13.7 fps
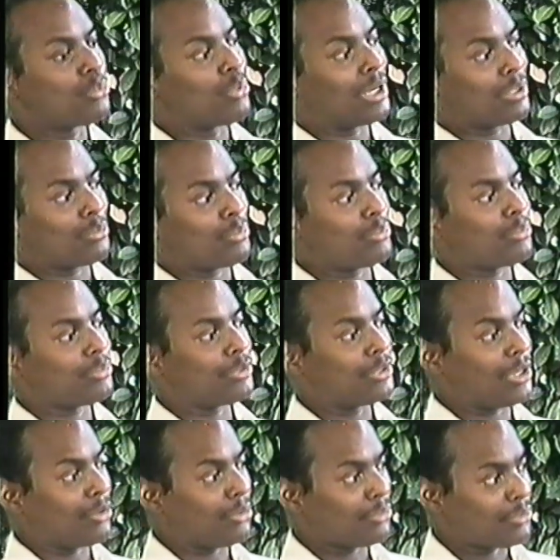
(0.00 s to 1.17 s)
What the commitment.
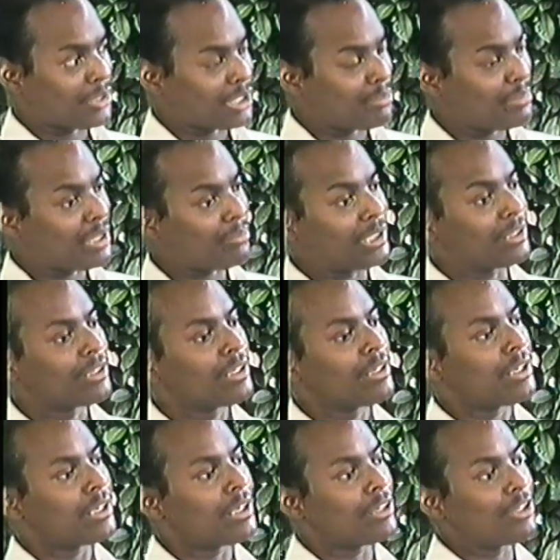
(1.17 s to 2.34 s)
you know, the commitment.
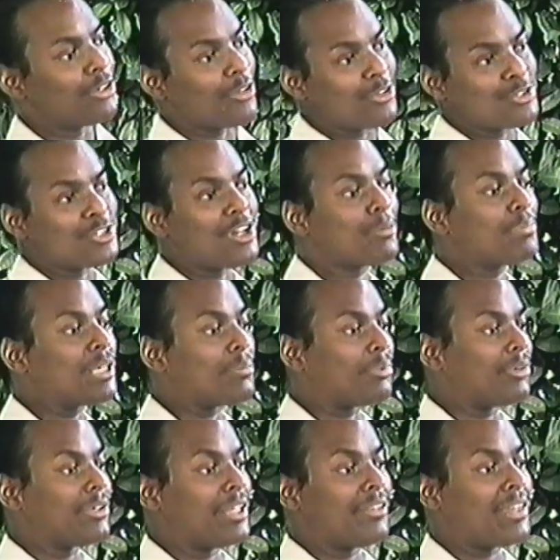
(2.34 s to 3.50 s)
You know, there's young
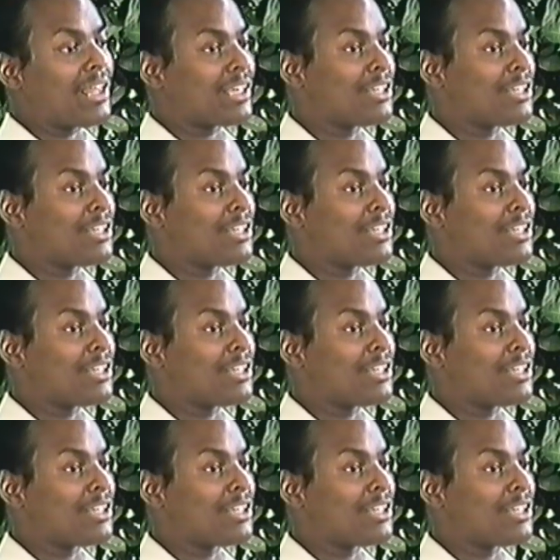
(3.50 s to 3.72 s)
people in that